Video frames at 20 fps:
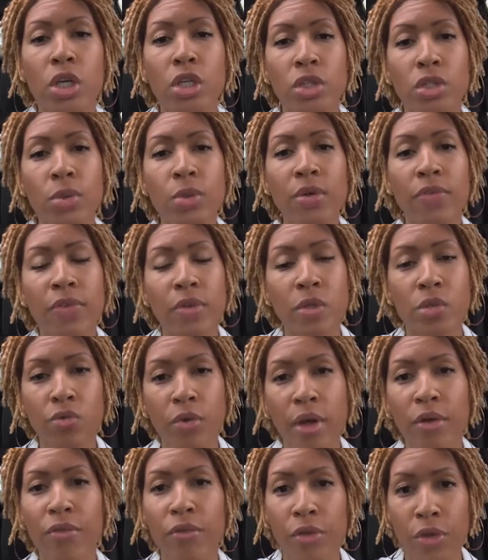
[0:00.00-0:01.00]
Do what feels
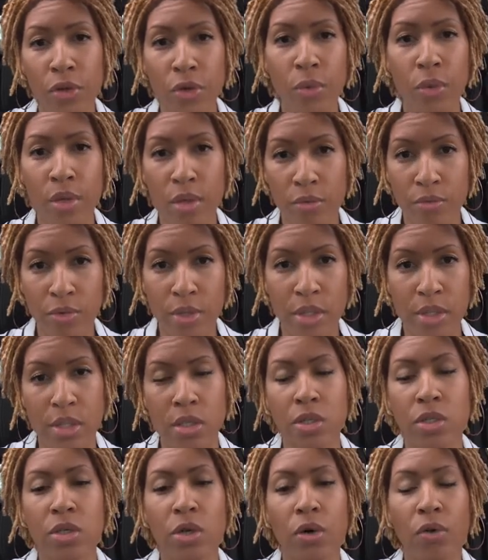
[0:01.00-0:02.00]
right for you within reason.
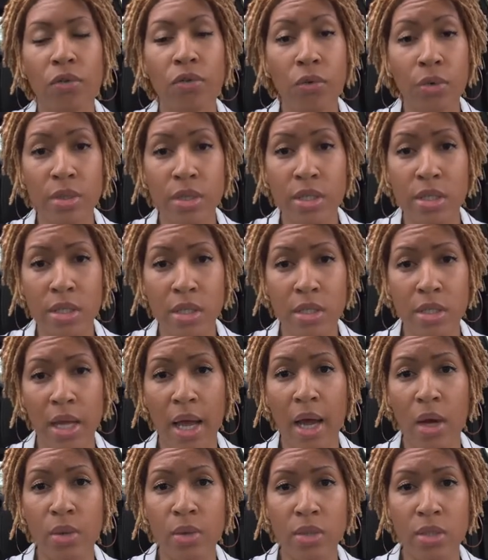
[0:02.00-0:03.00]
So 4 to 6
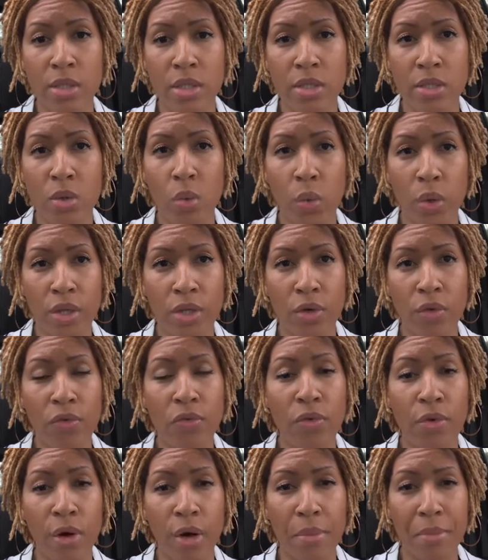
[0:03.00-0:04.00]
hours is the window
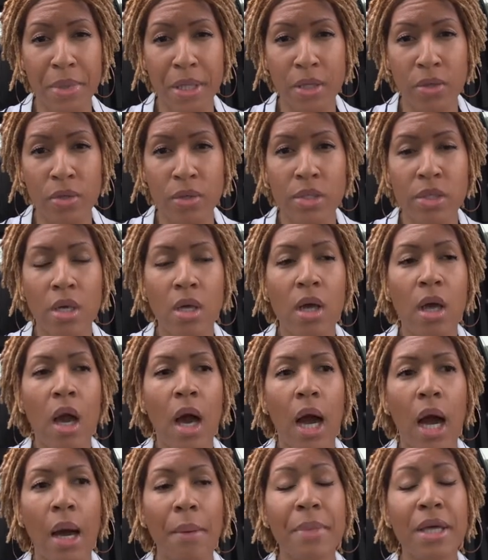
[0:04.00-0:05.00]
for our meals.
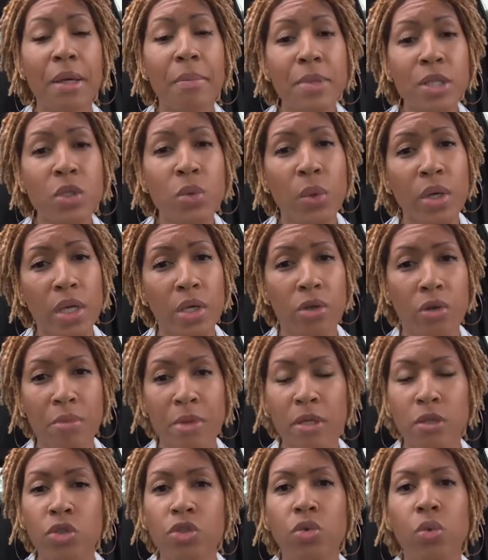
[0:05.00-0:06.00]
In between your
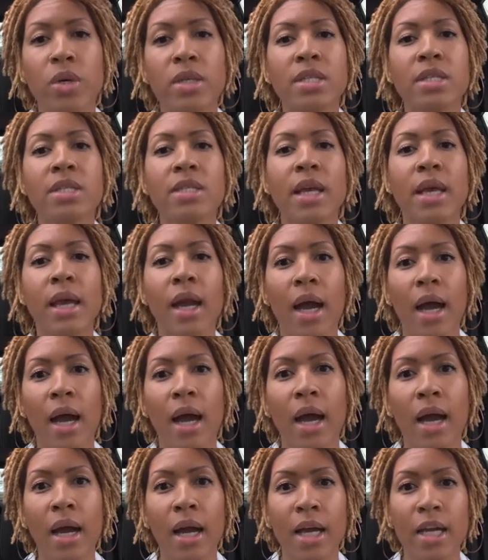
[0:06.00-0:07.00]
meals, you want to stay
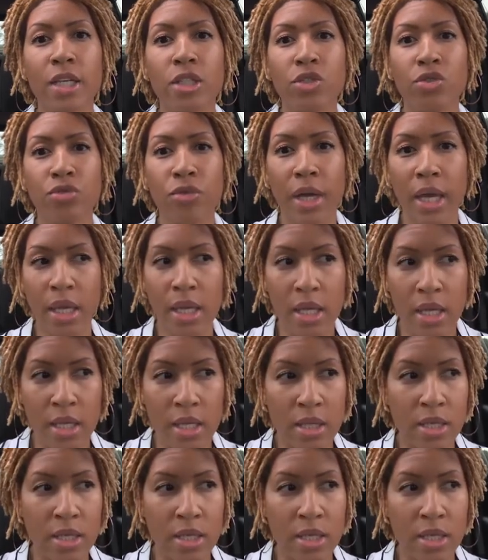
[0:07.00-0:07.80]
hydrated.